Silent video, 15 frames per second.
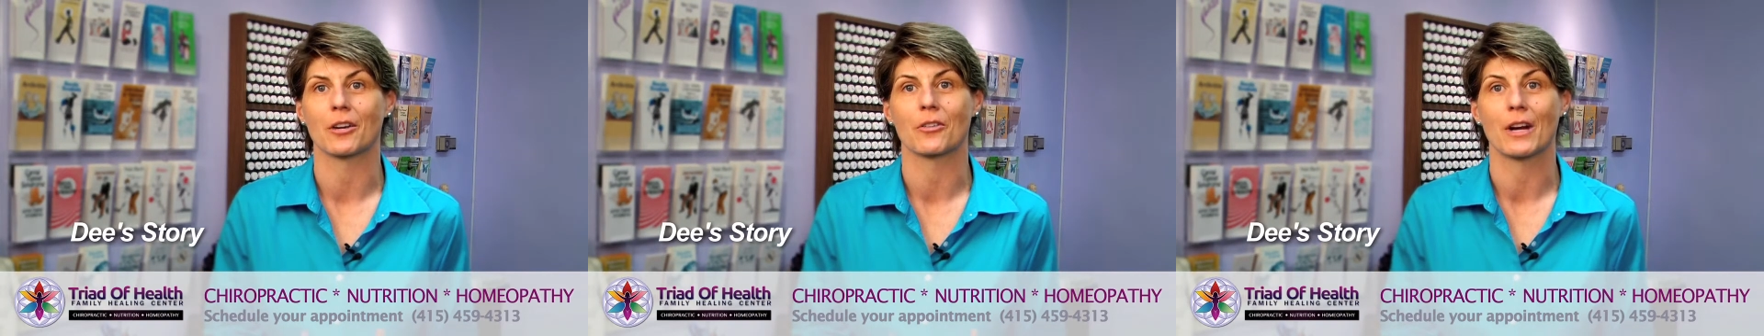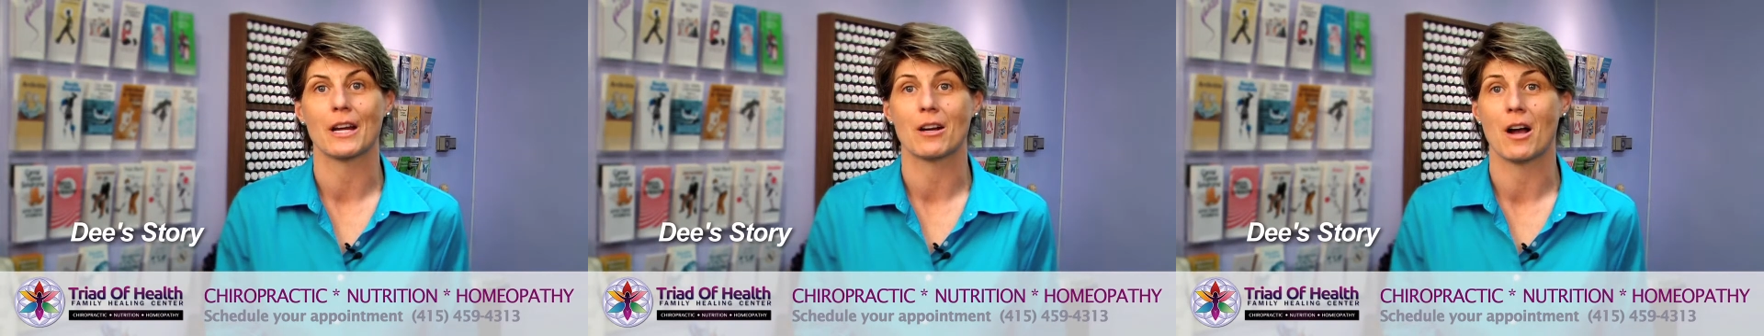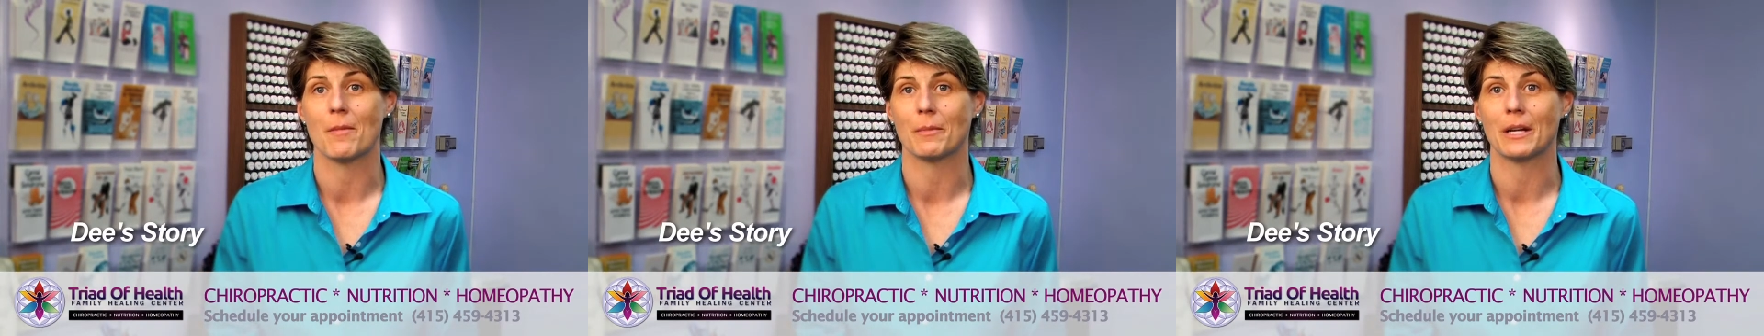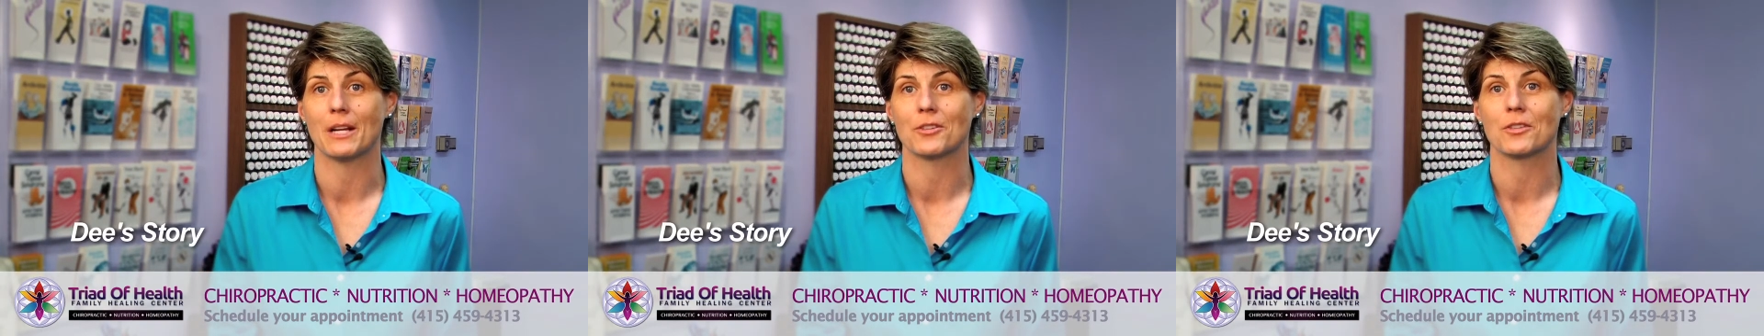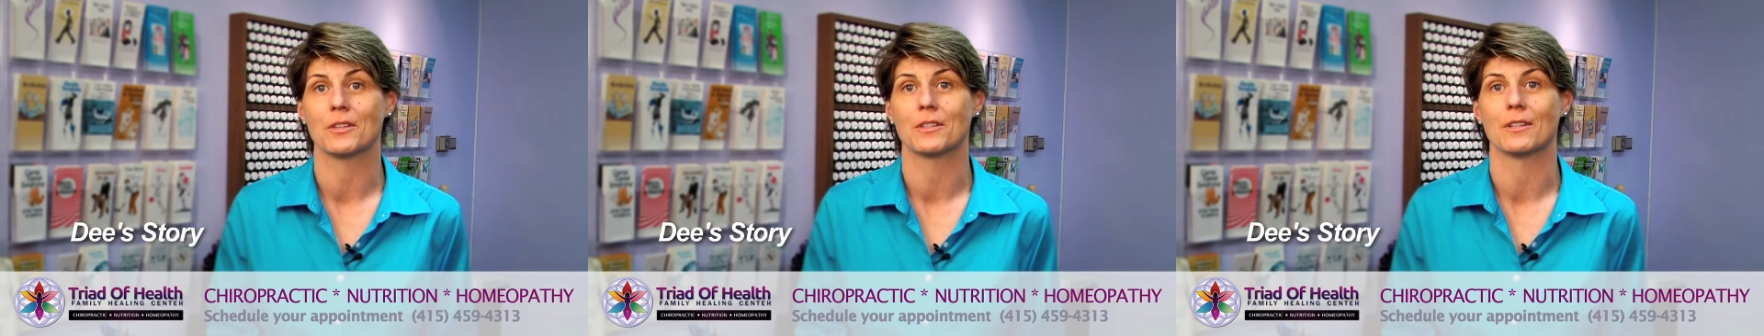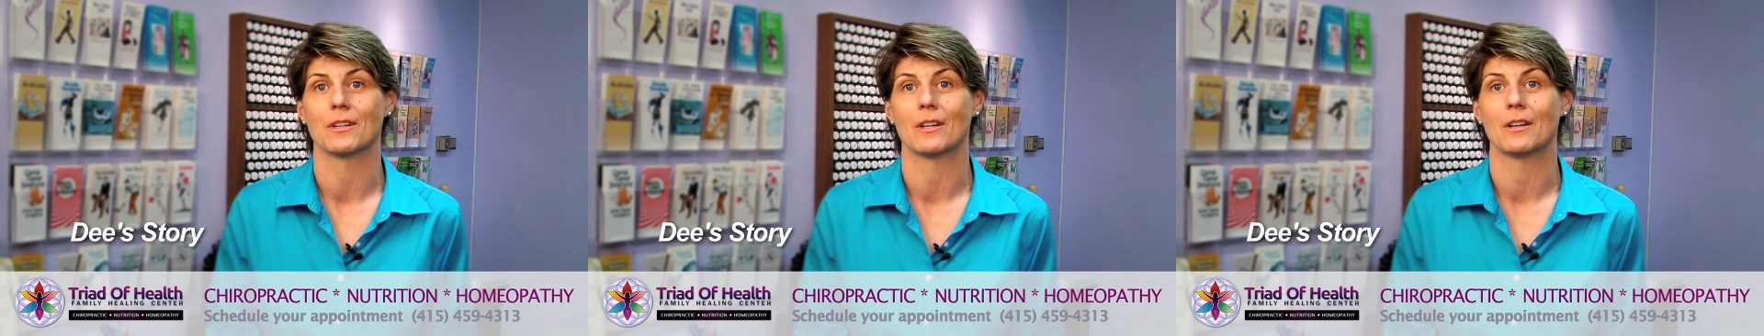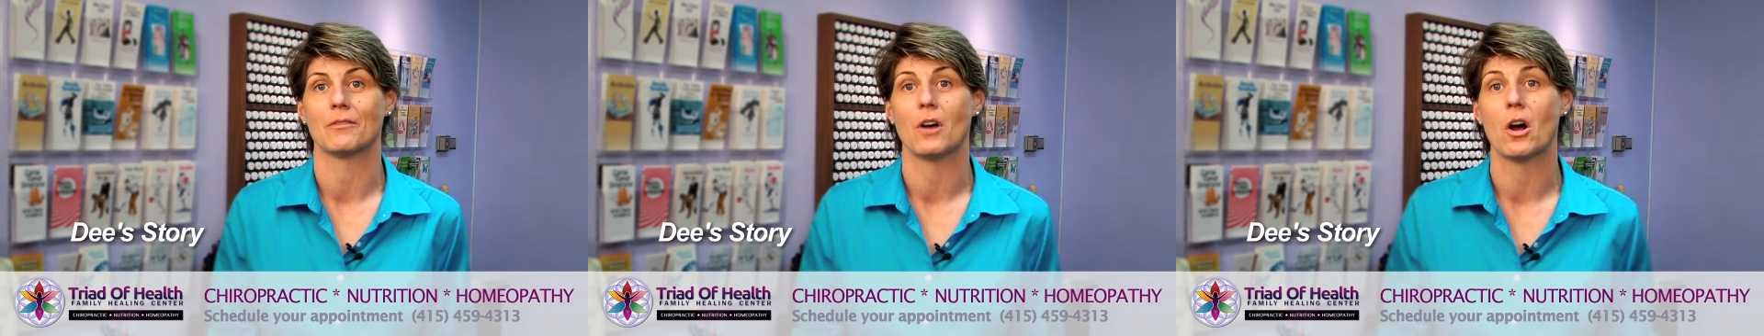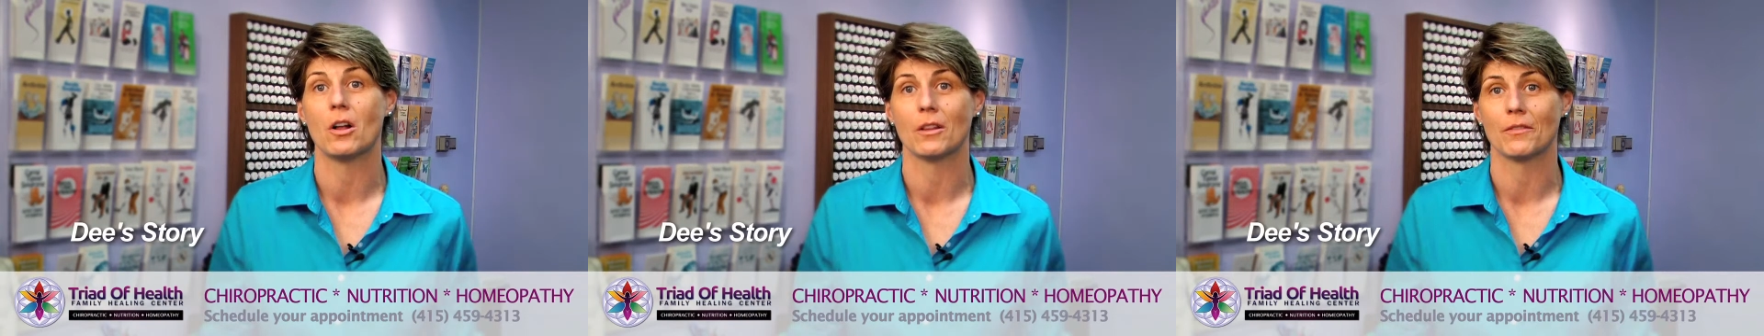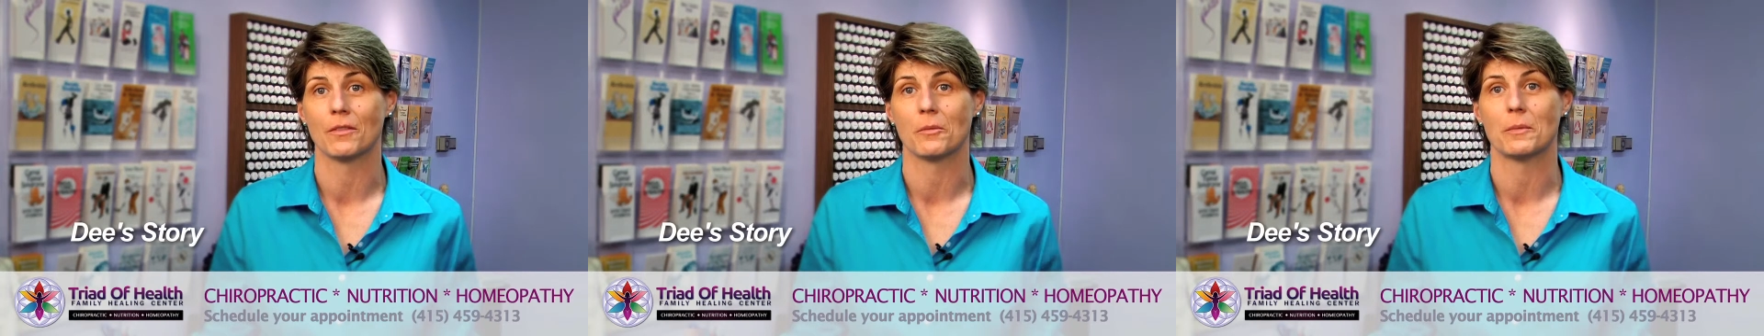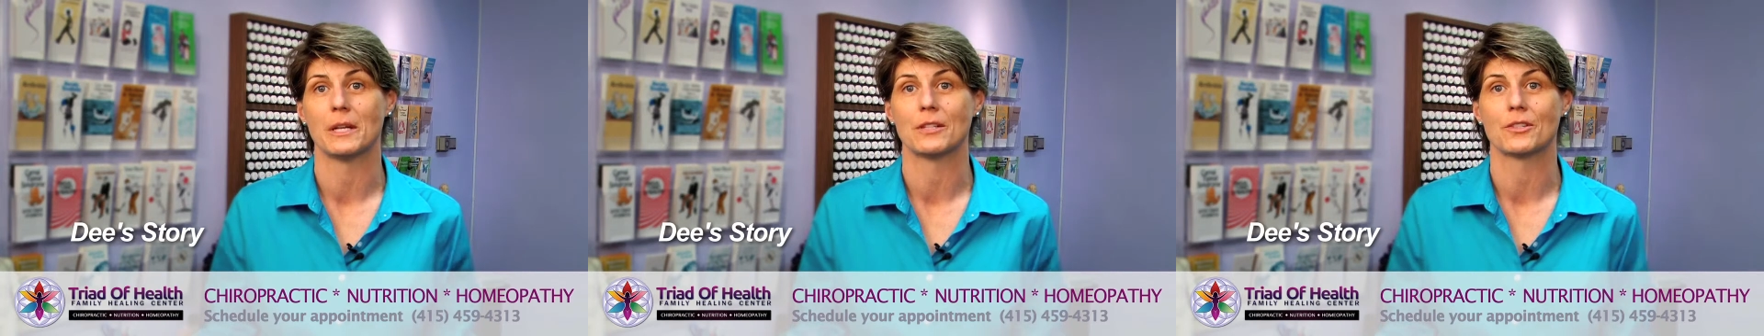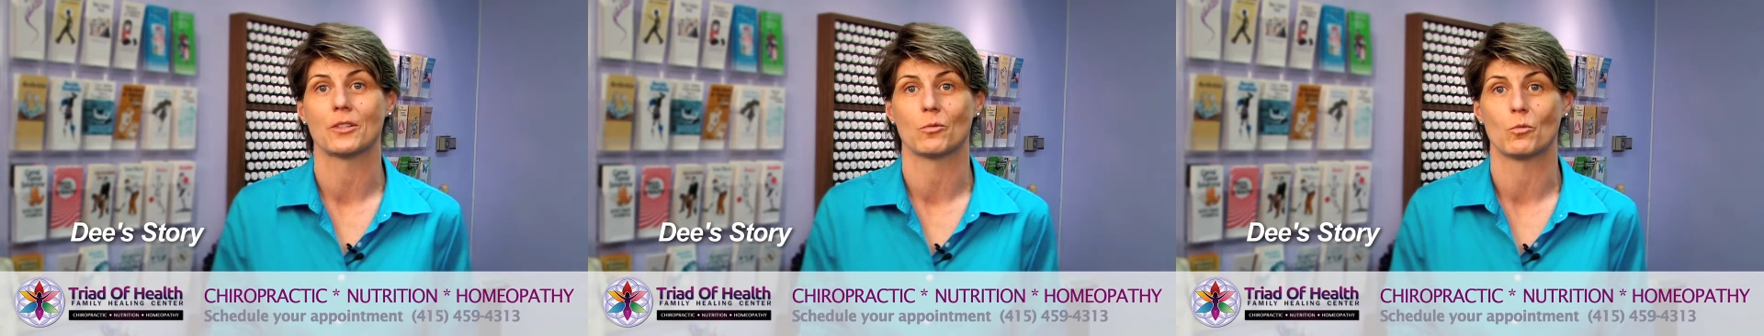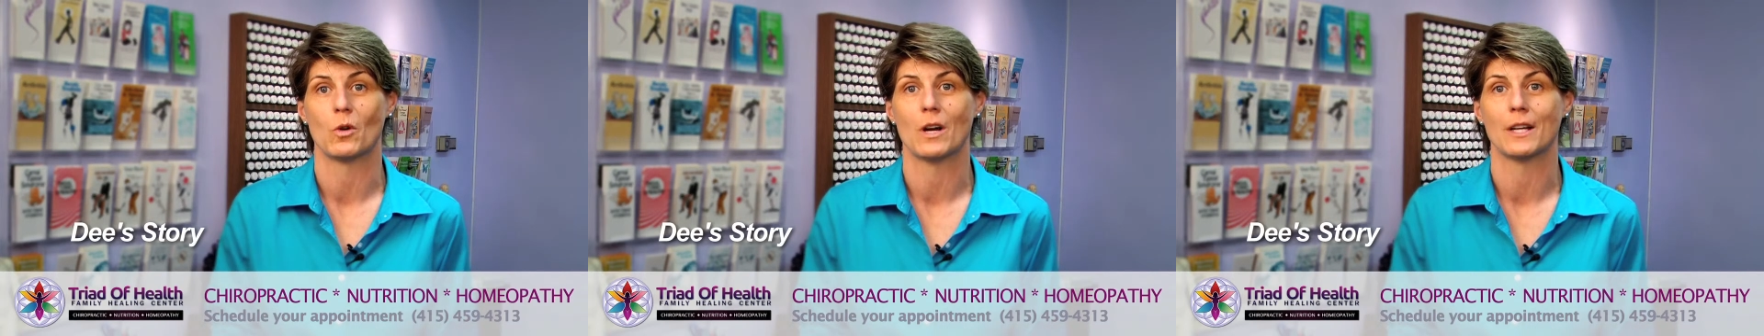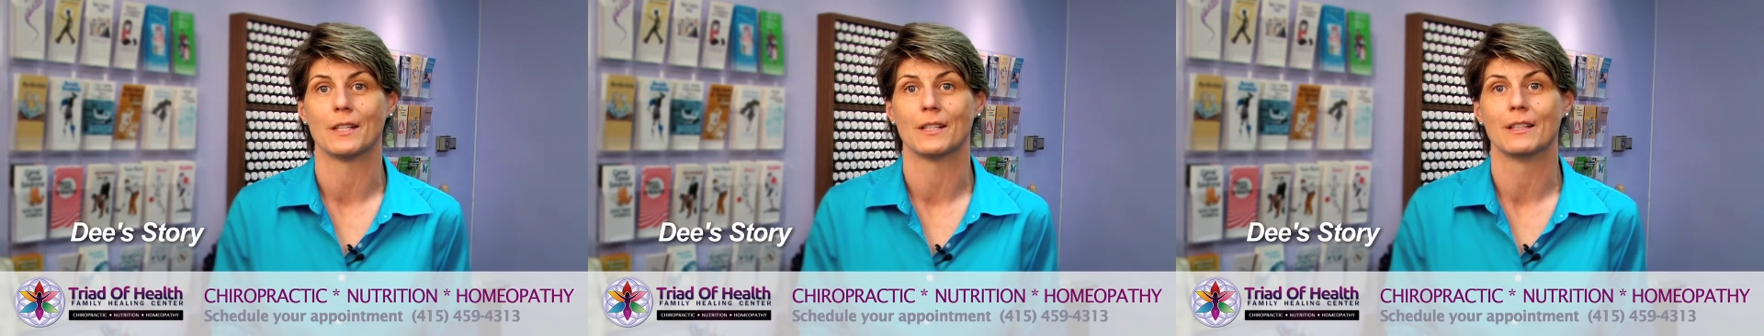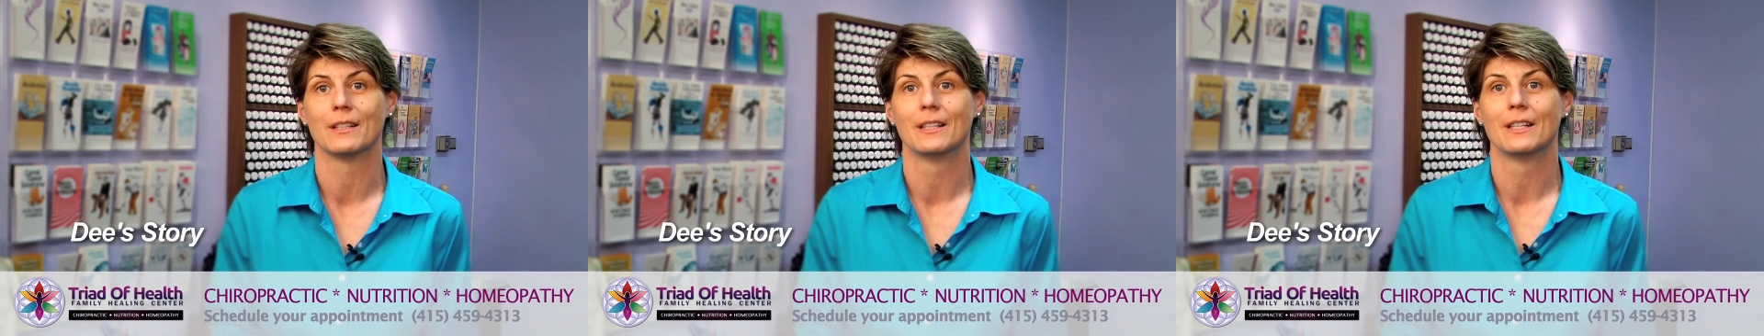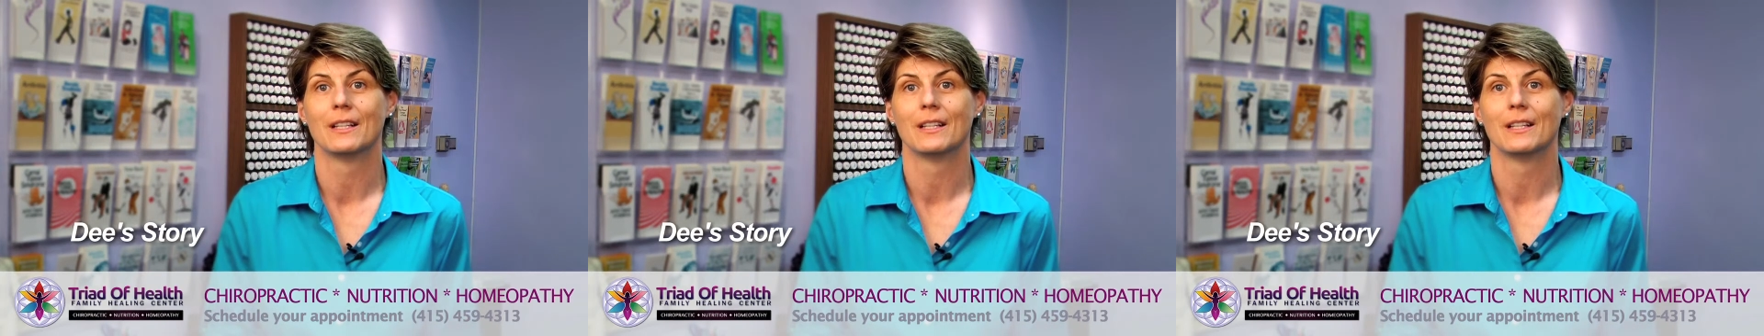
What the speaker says: great combination of all of them into one.